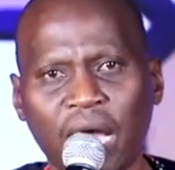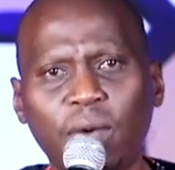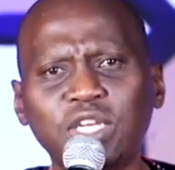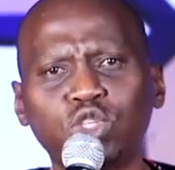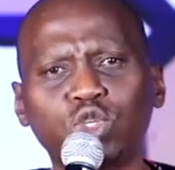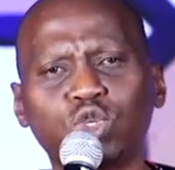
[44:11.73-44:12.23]
I
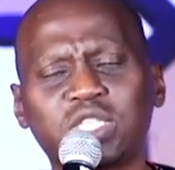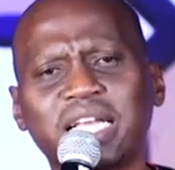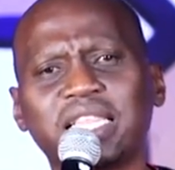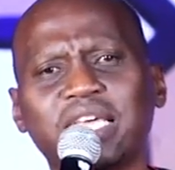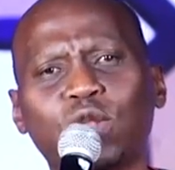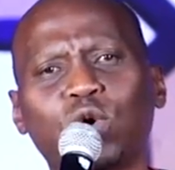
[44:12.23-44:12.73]
want you to
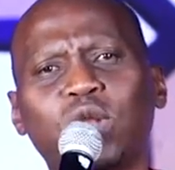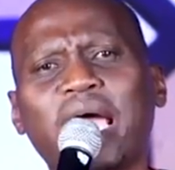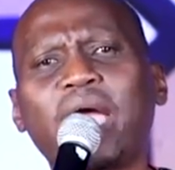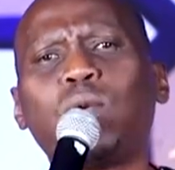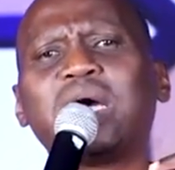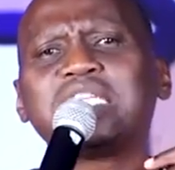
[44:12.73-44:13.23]
tell the Lord,
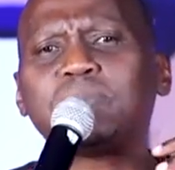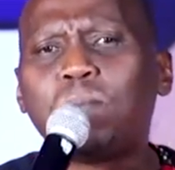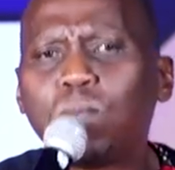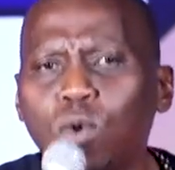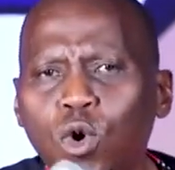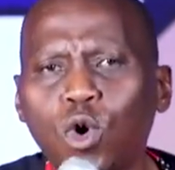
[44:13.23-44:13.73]
I want
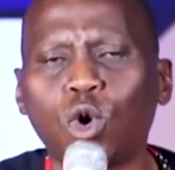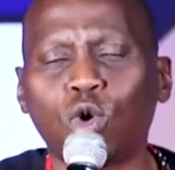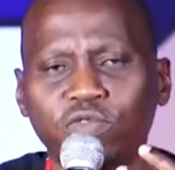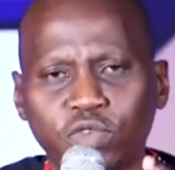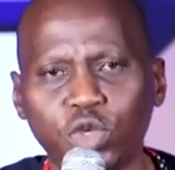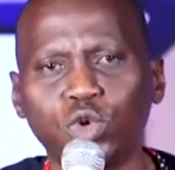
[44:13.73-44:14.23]
more
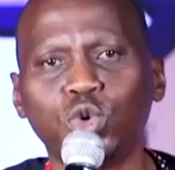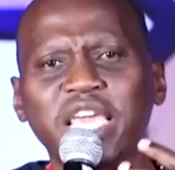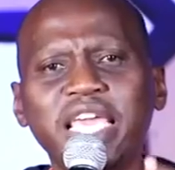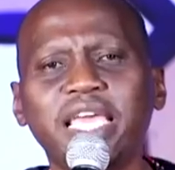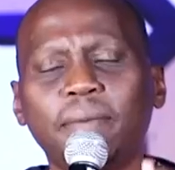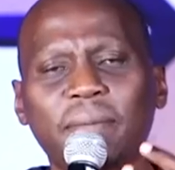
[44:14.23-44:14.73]
of you
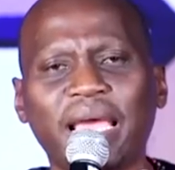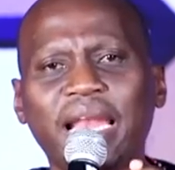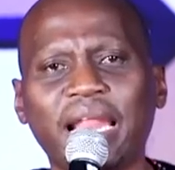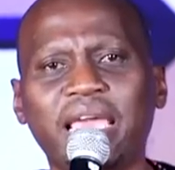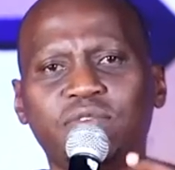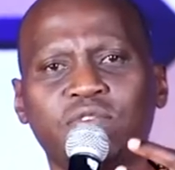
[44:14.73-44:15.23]
in my
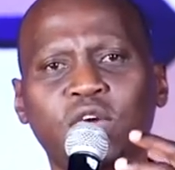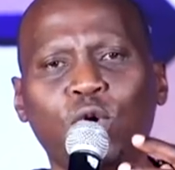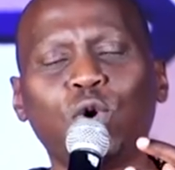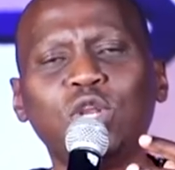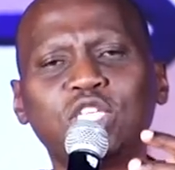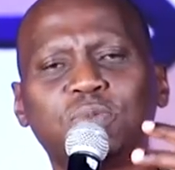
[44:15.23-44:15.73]
life.
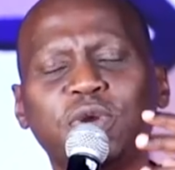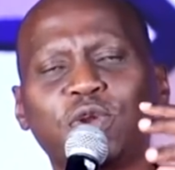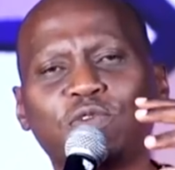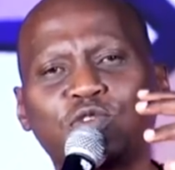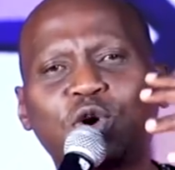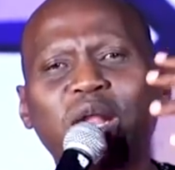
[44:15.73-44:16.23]
Holy
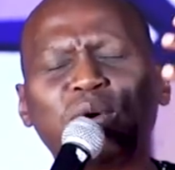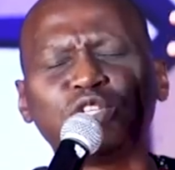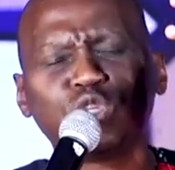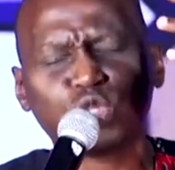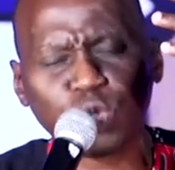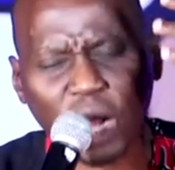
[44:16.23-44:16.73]
Spirit of God, I
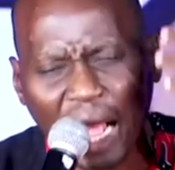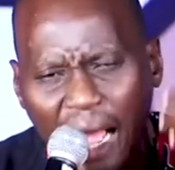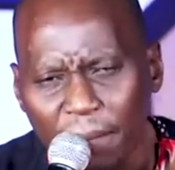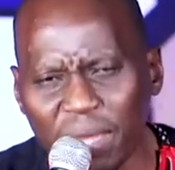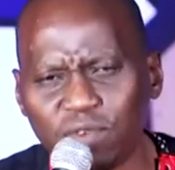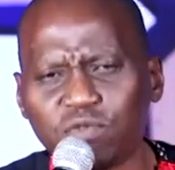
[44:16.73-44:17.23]
want you to
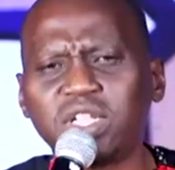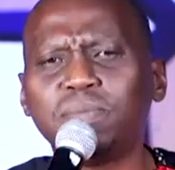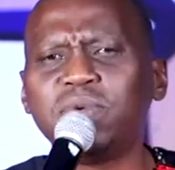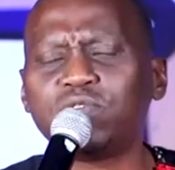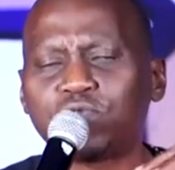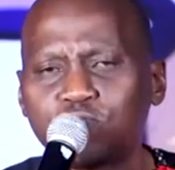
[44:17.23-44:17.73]
come and
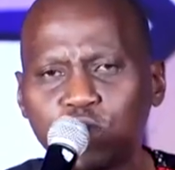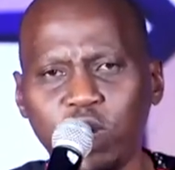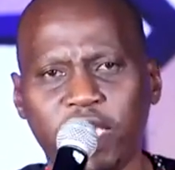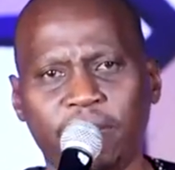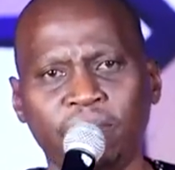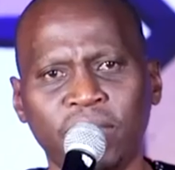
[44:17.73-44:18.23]
fill me
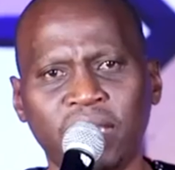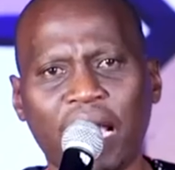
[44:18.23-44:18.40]
fully.